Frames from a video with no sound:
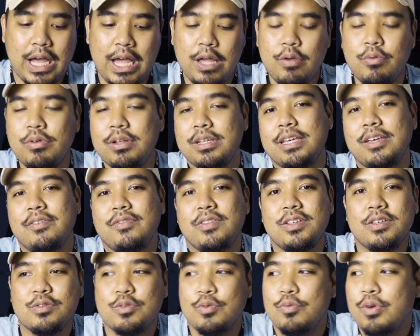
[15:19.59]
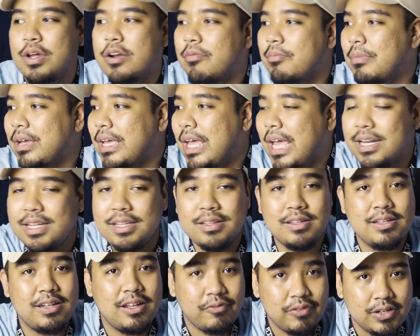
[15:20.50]
I will give this to one of my
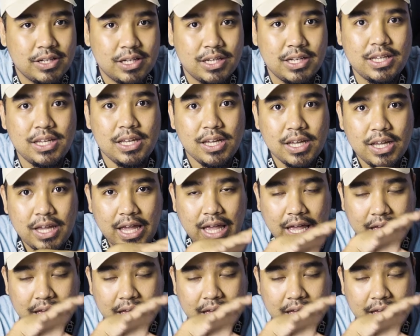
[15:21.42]
editor definitely,